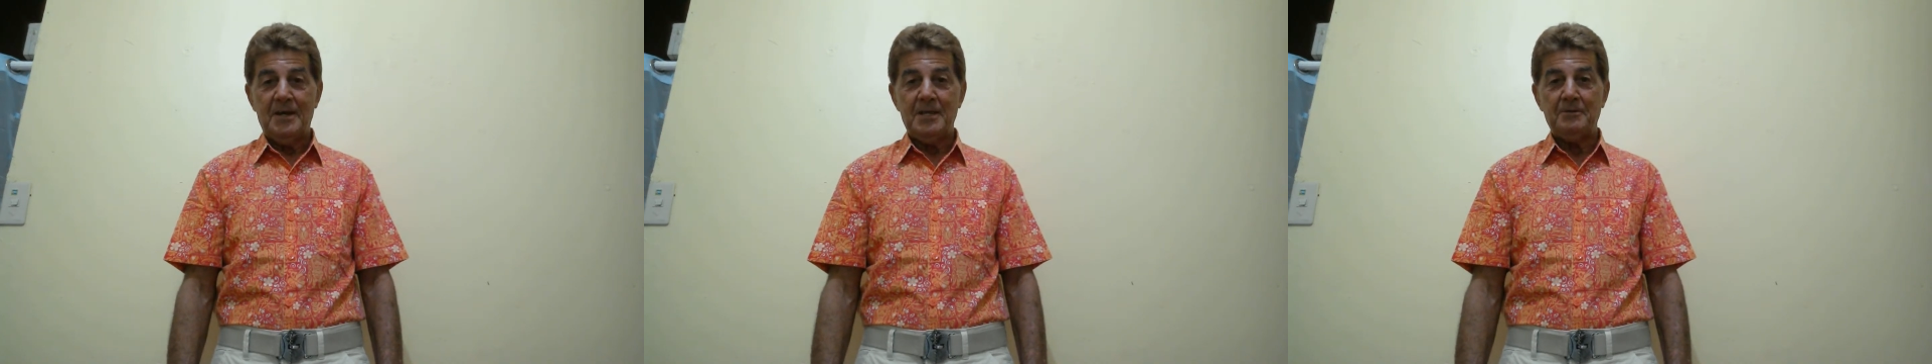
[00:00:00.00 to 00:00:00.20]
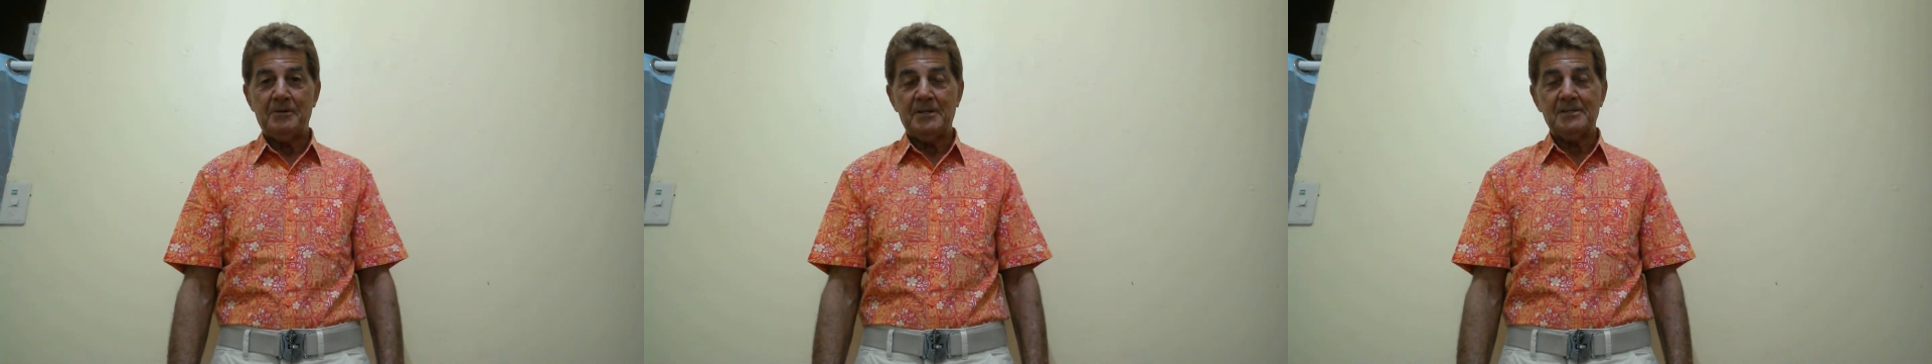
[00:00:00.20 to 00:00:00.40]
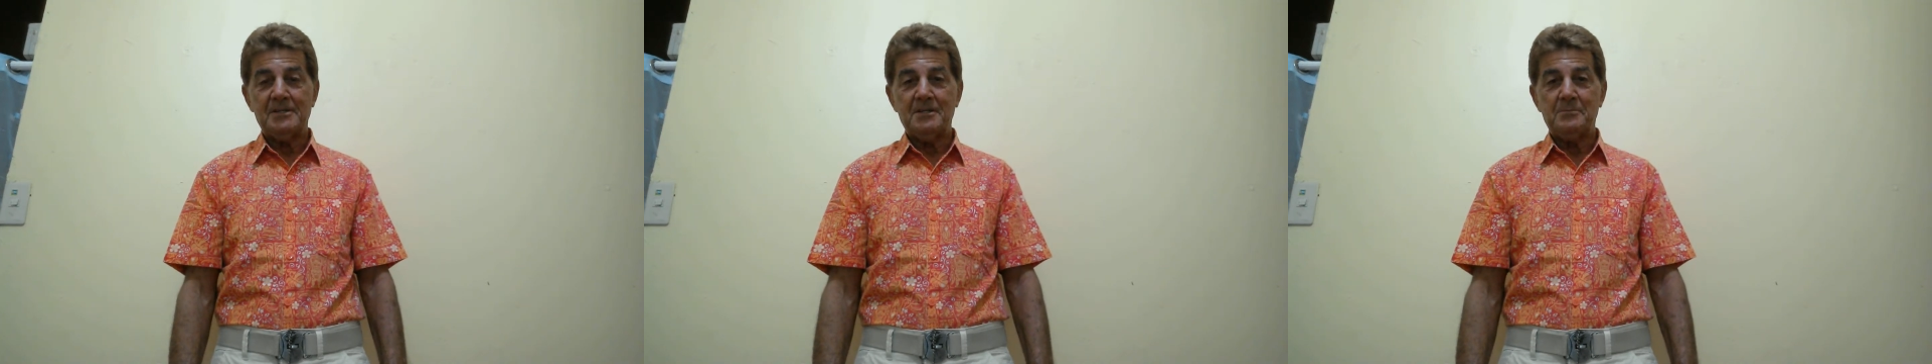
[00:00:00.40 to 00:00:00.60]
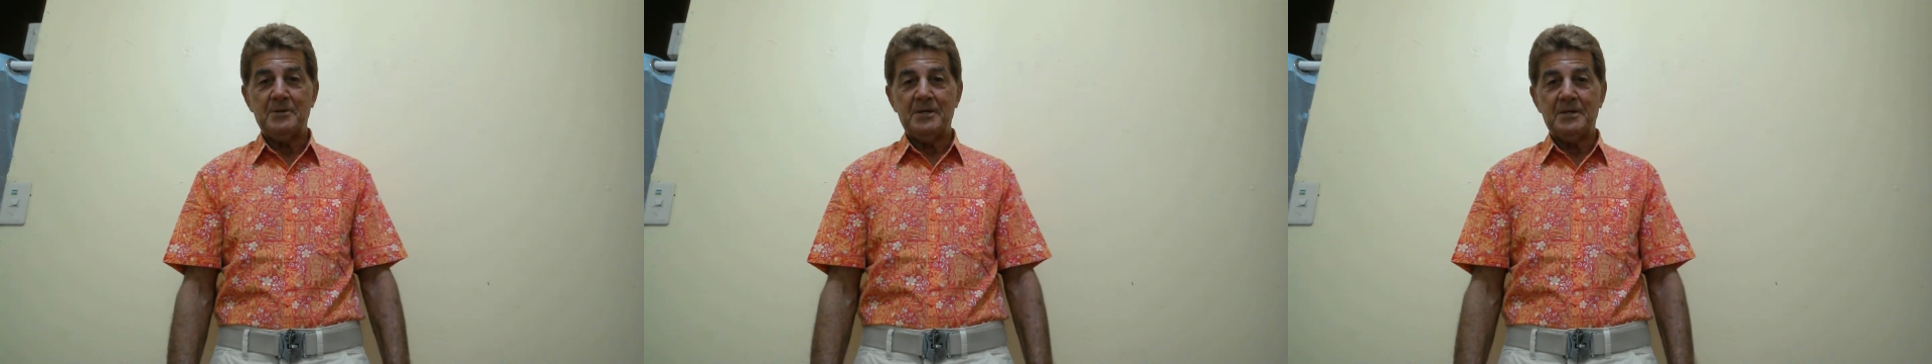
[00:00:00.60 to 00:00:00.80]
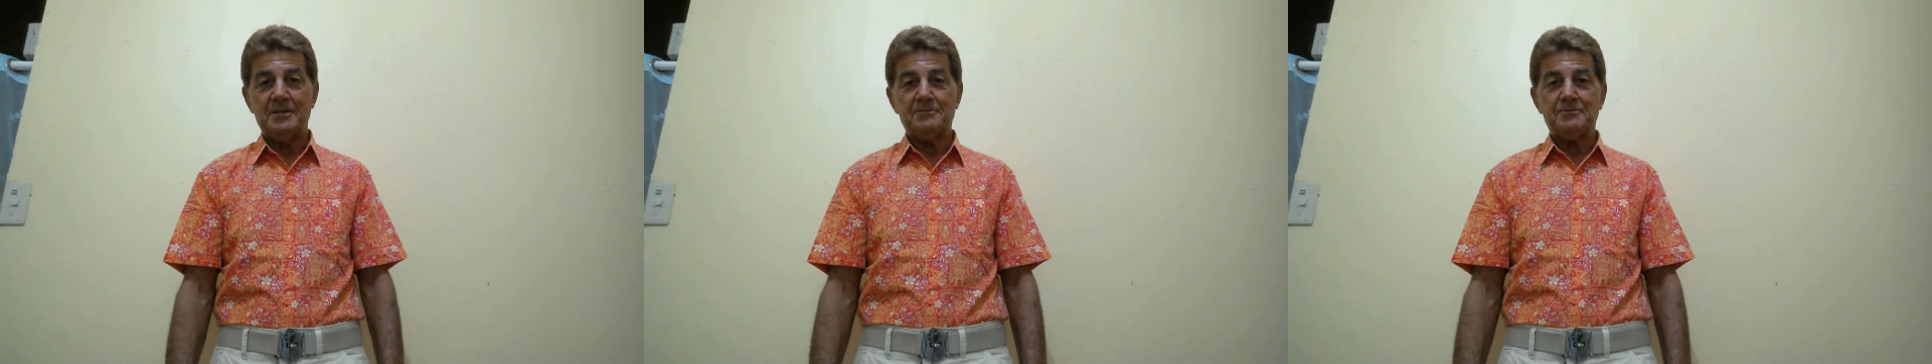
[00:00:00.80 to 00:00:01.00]
Anyway, it's going to be
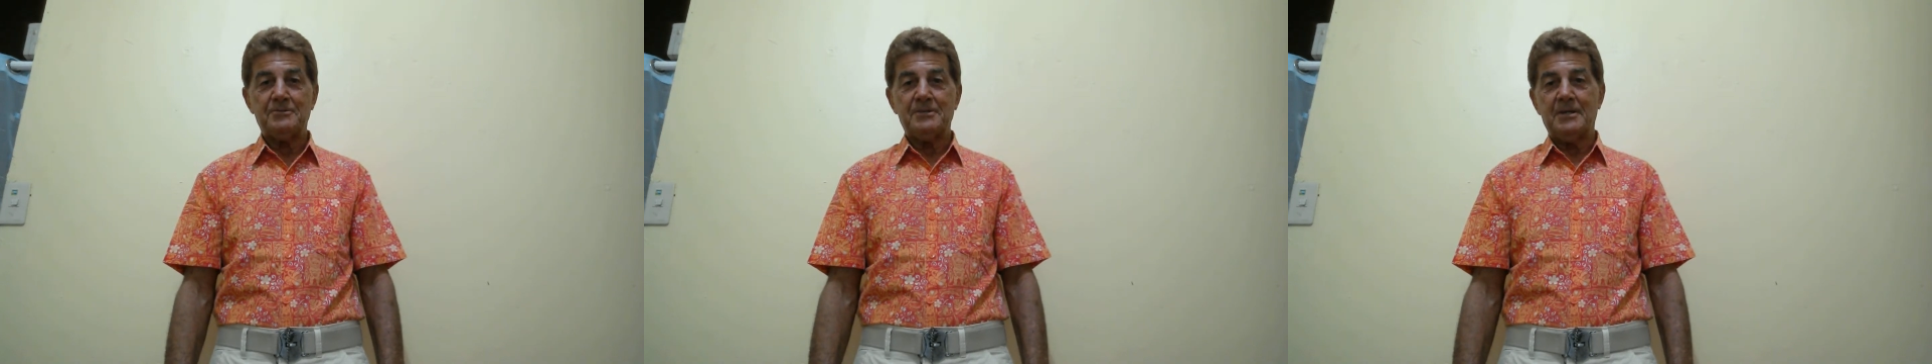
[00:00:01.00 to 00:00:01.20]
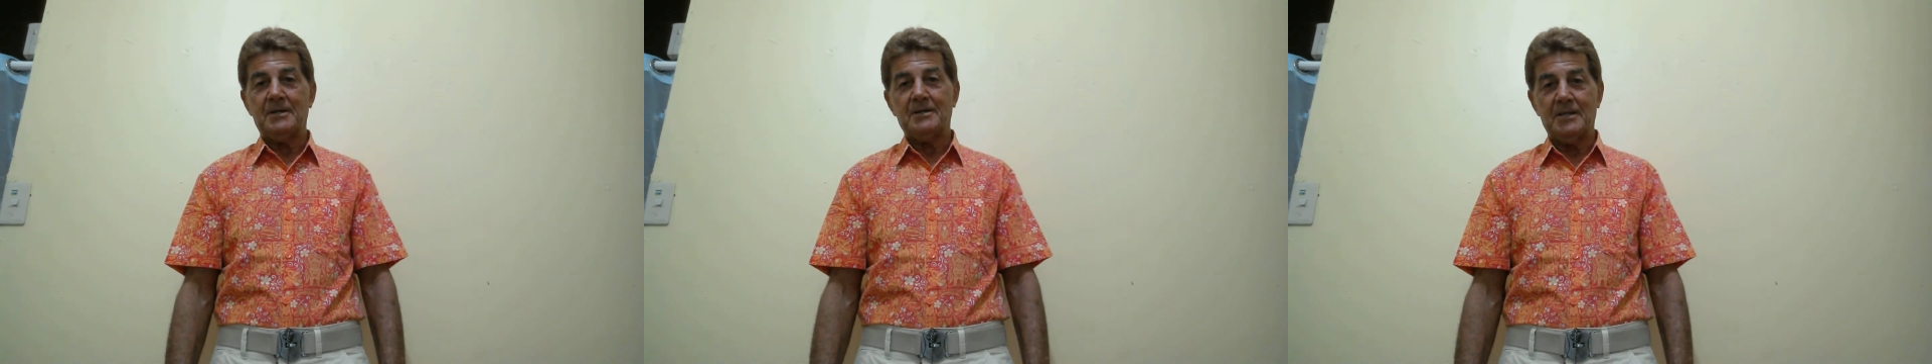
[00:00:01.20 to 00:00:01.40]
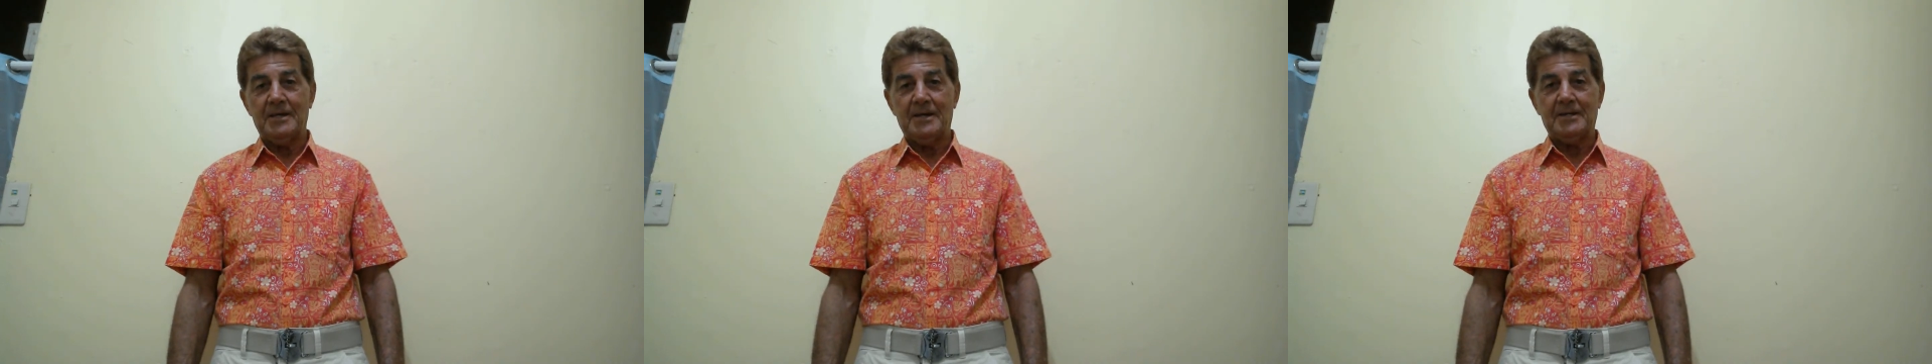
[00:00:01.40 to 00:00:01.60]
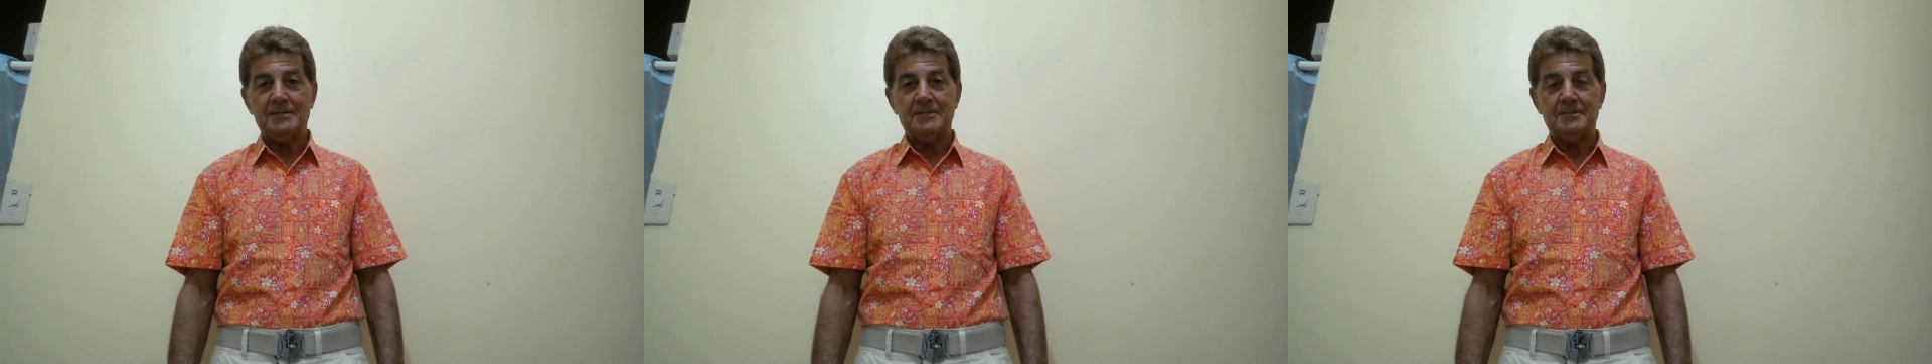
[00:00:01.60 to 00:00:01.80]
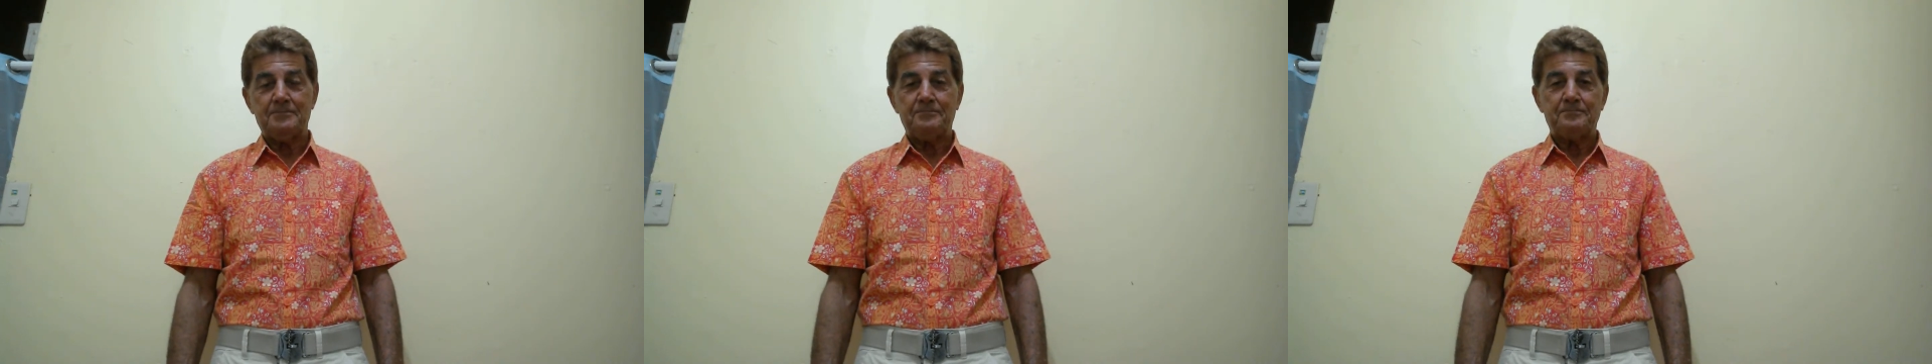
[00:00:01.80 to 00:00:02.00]
an interesting class.